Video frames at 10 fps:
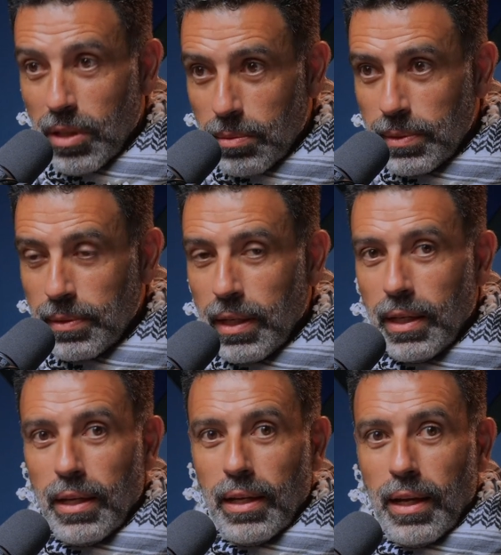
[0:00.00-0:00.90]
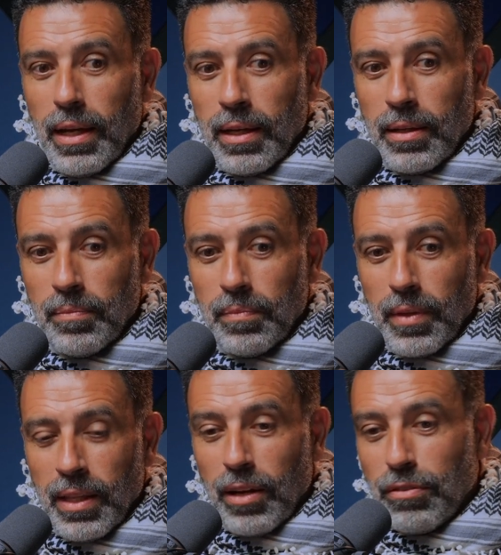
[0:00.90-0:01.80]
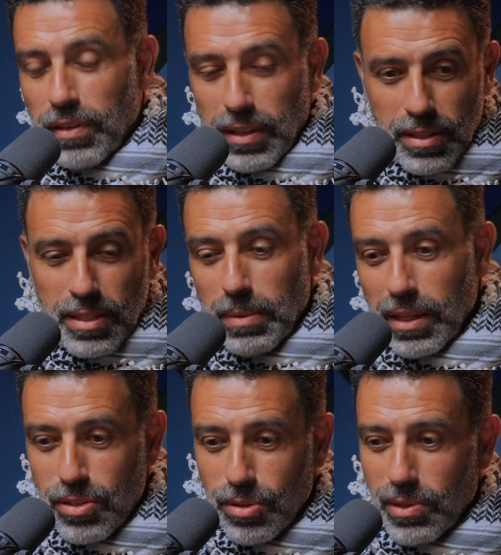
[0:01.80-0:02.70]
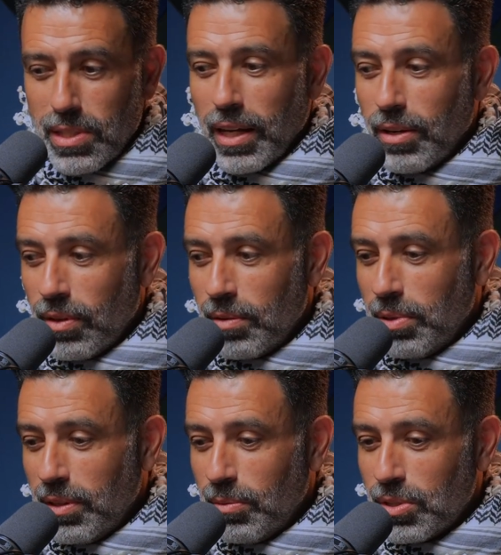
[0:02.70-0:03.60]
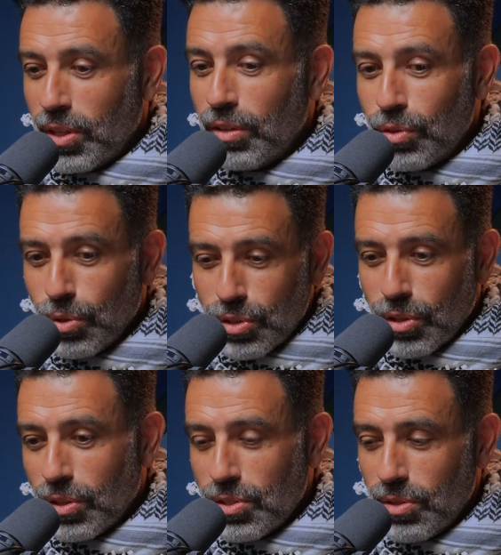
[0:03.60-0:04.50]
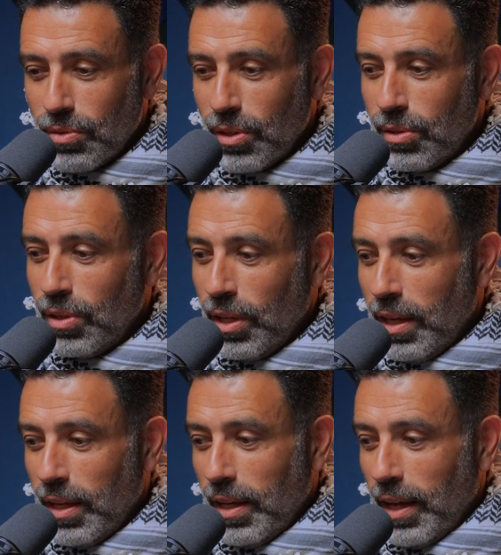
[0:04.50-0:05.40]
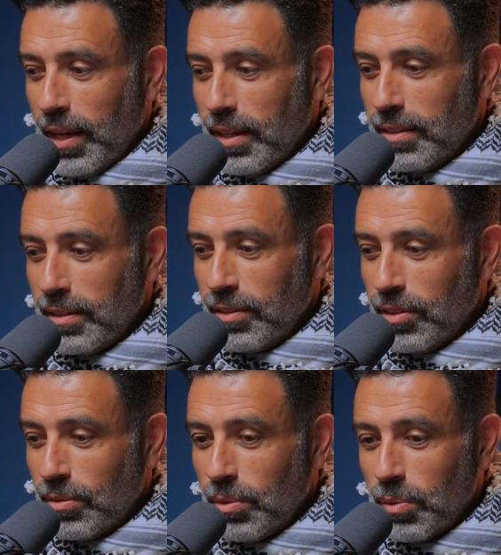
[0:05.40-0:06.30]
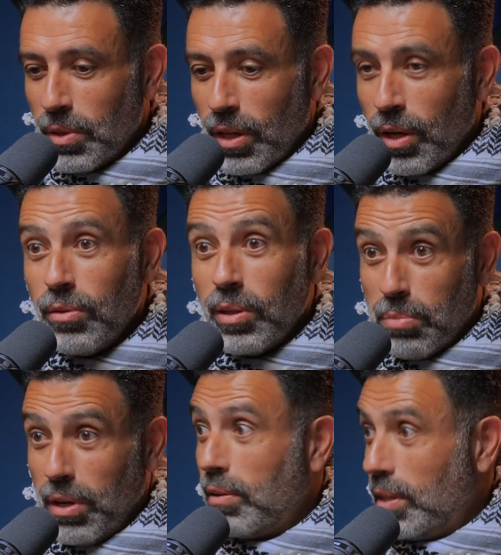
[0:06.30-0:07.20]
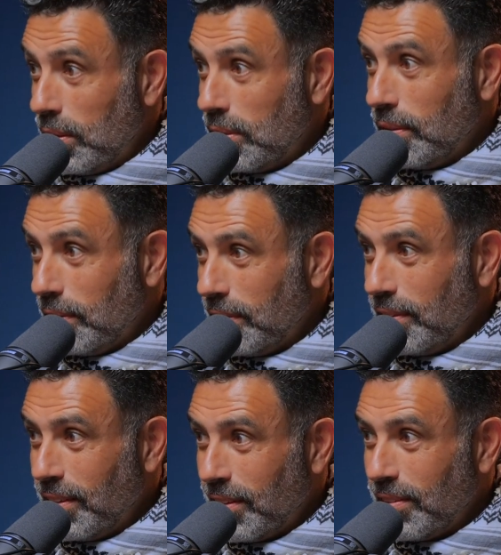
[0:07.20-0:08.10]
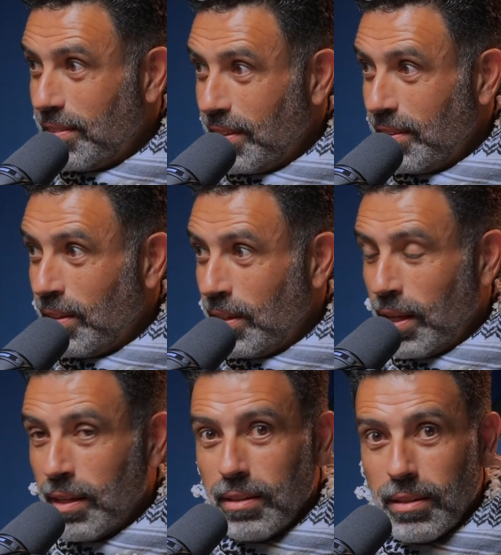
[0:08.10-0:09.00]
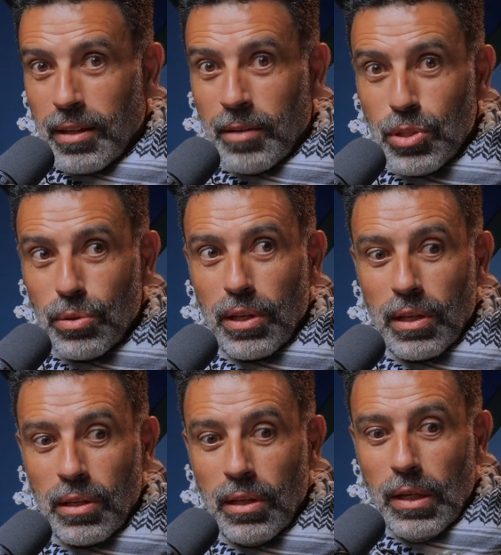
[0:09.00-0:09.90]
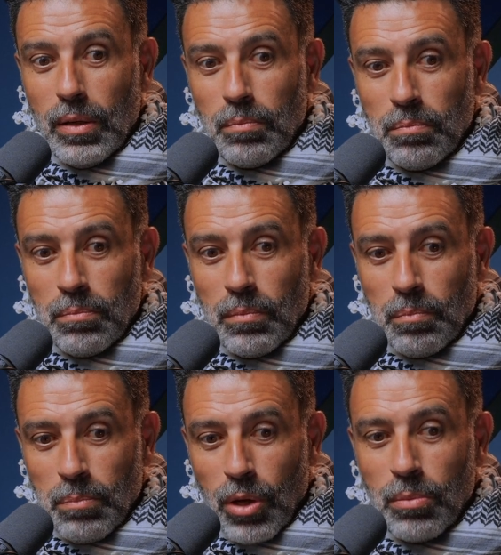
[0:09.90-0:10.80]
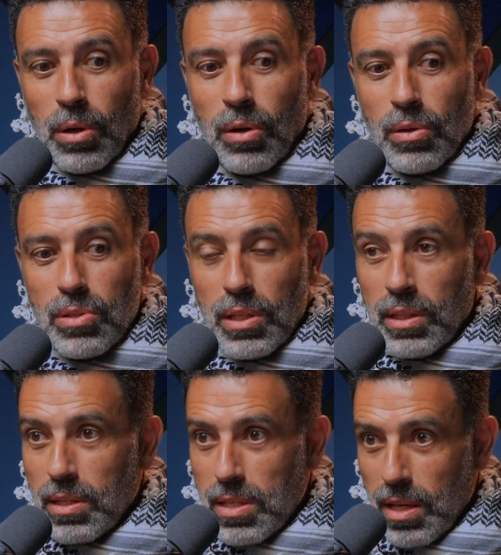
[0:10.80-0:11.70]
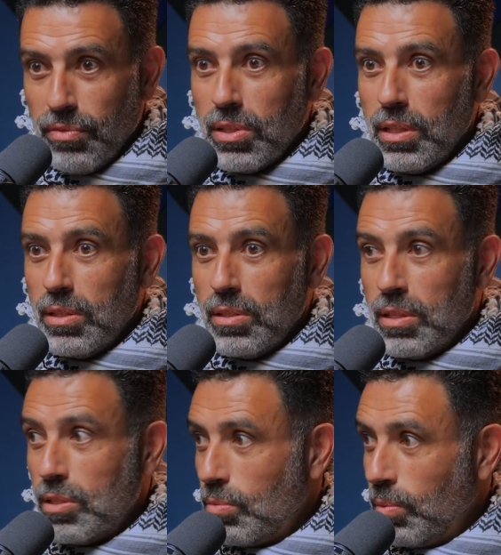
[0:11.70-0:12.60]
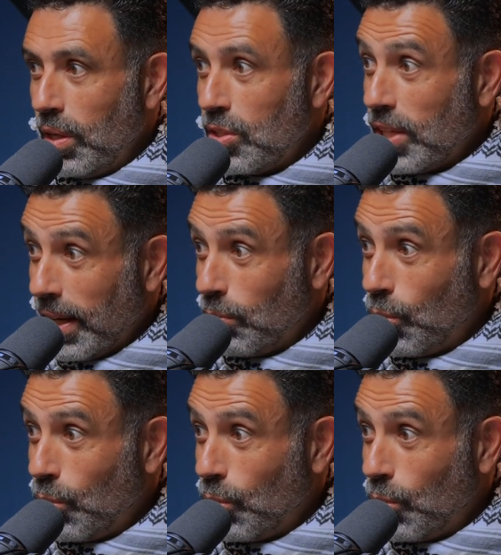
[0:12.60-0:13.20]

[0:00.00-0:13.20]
Melbourne. And that'll feed into some other stories later on. But there was a golf course across the road, and we were the only brown kids. And I'm talking Beaumaris in the 70s. This is where Shane